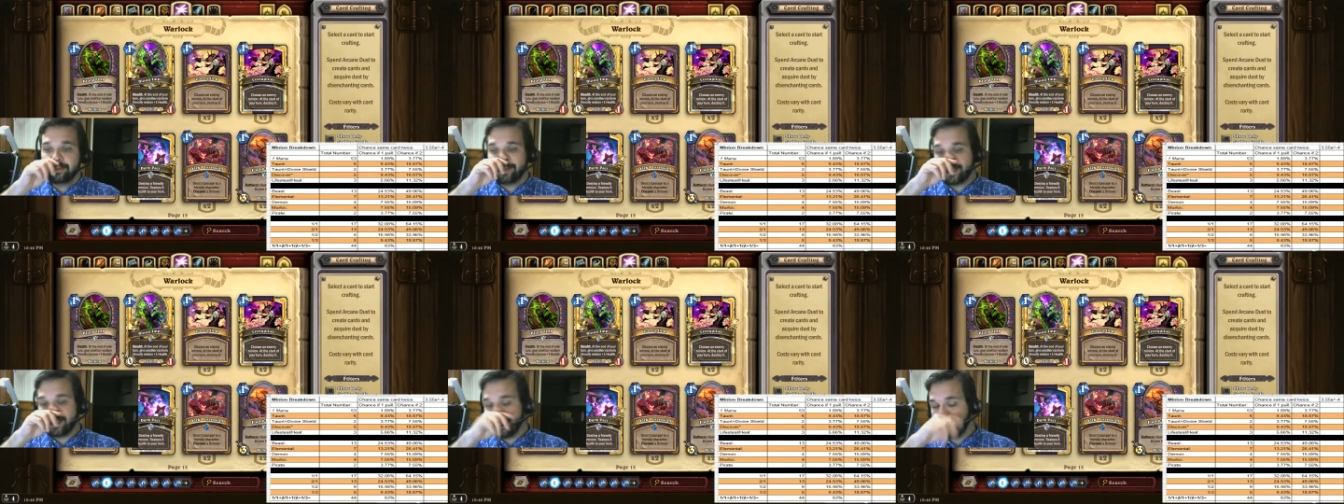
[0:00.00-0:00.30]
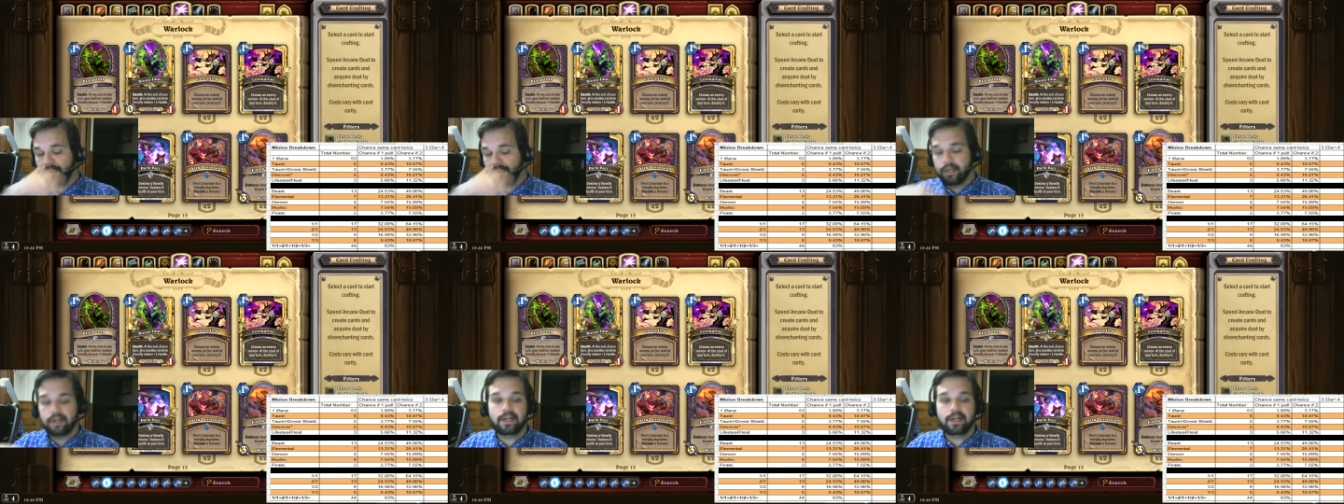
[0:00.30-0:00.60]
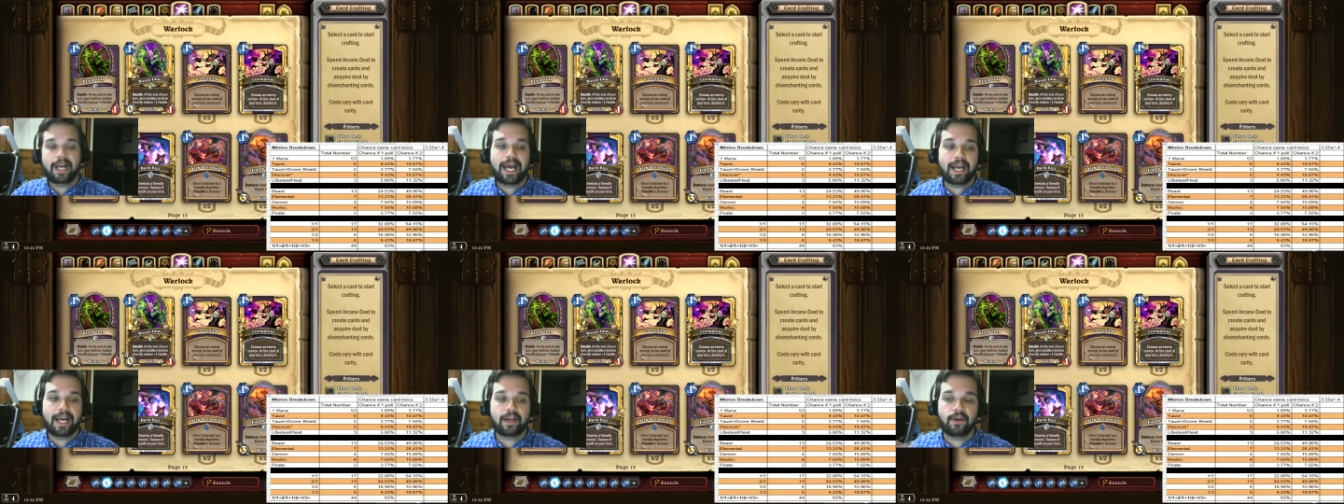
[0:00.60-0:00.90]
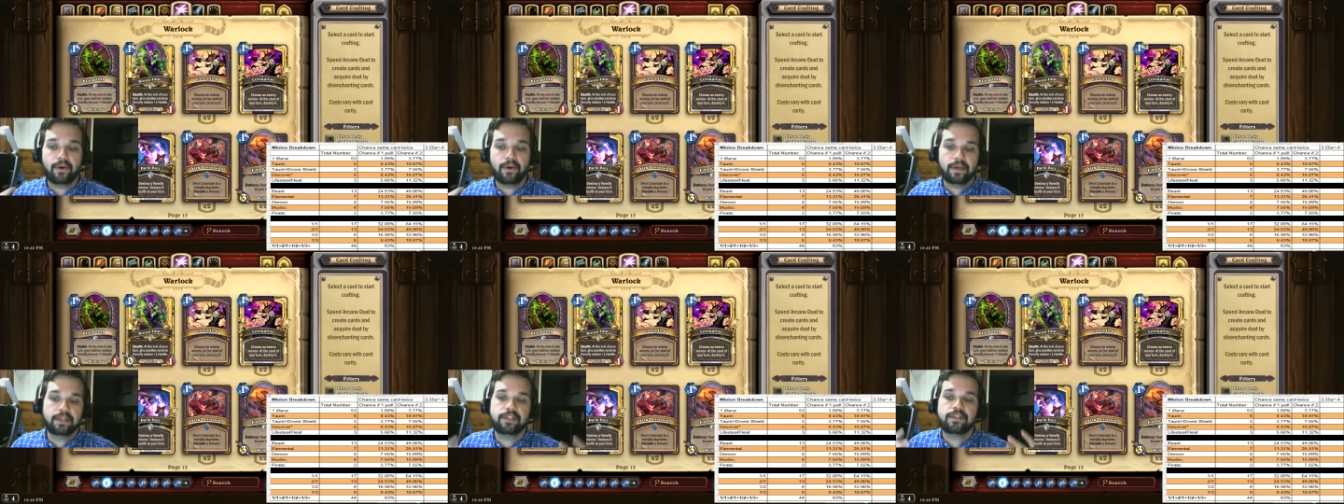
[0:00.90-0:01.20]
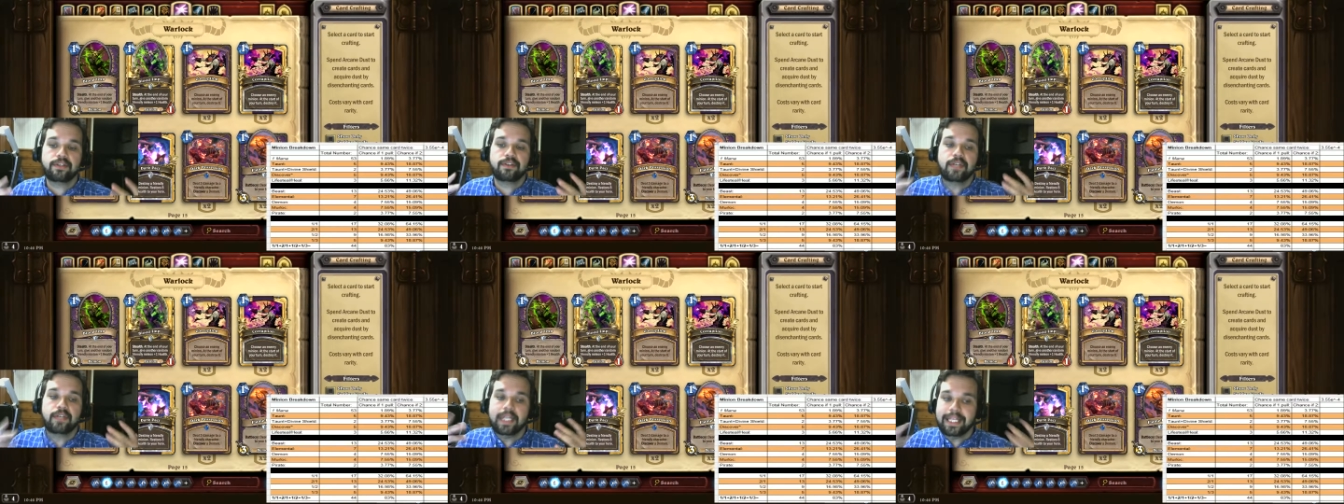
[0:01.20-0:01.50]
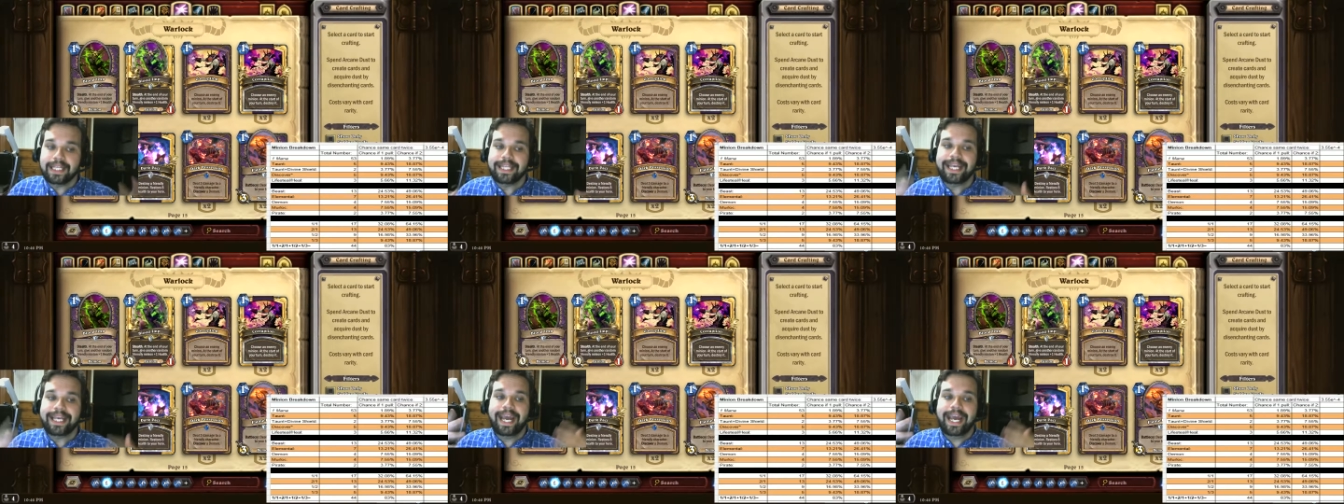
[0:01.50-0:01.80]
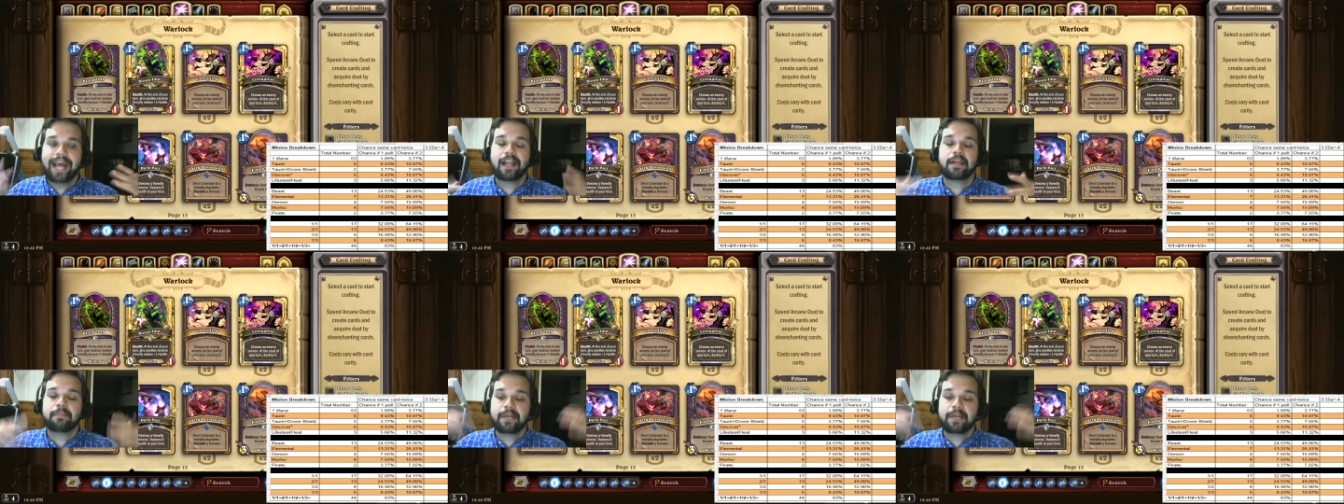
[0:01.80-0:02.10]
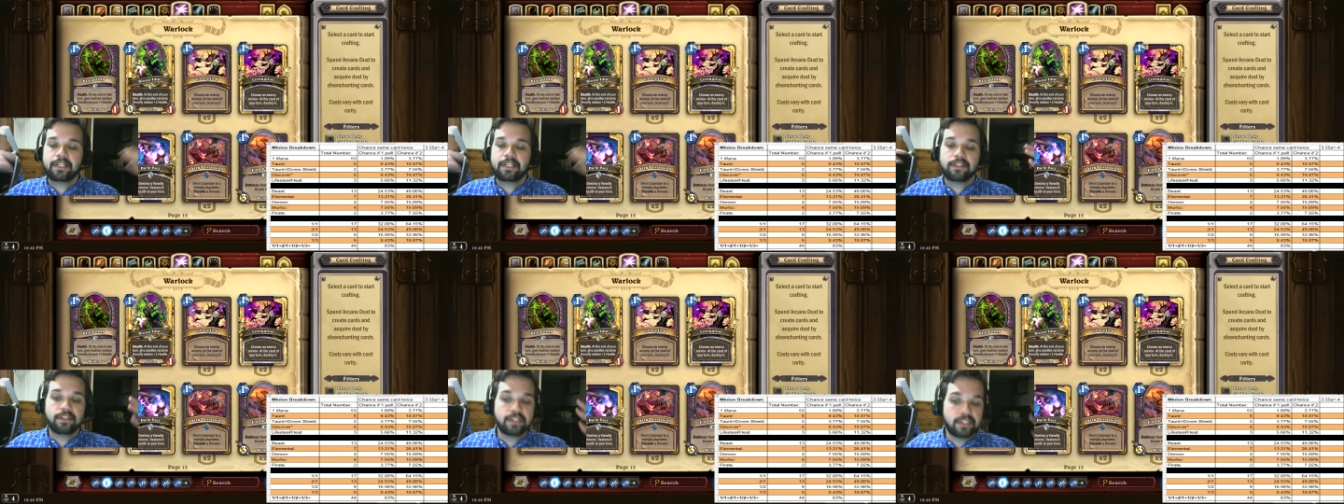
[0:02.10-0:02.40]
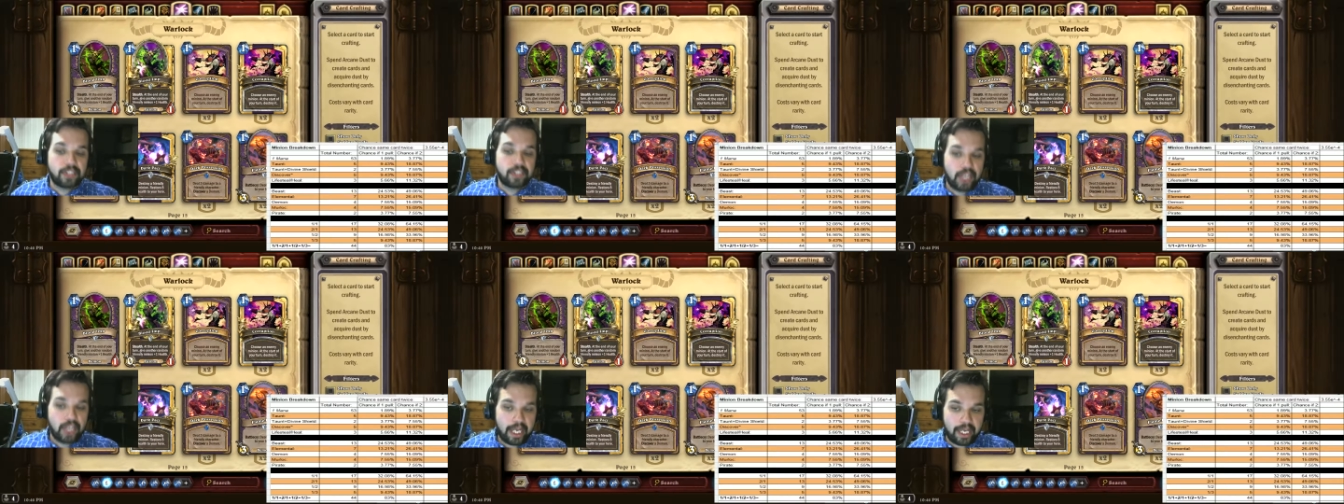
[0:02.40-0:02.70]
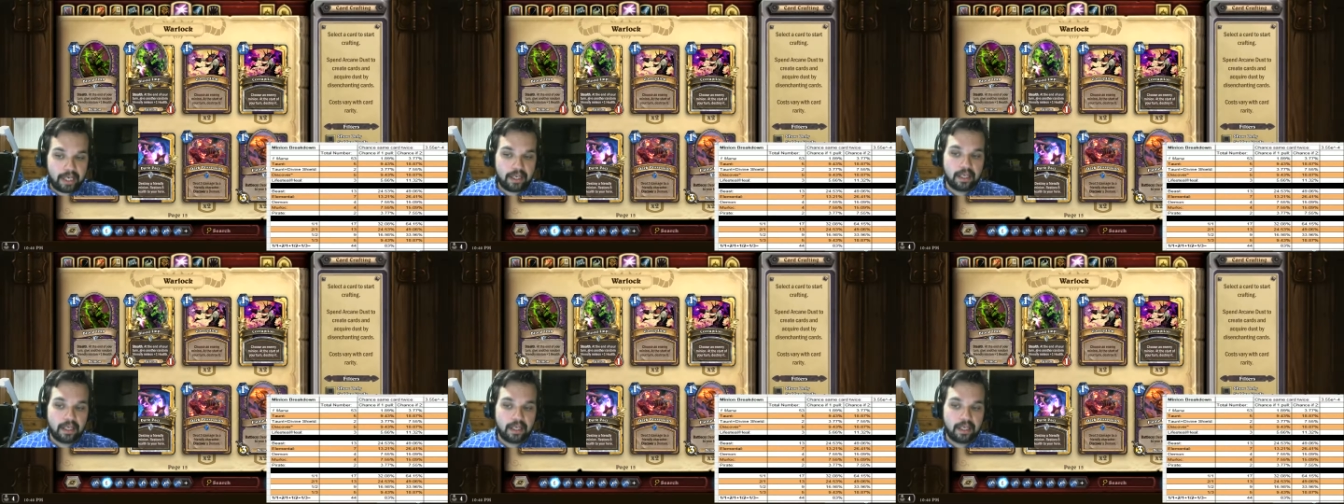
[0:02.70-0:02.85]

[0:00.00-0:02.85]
so you're not going to get the elemental chain.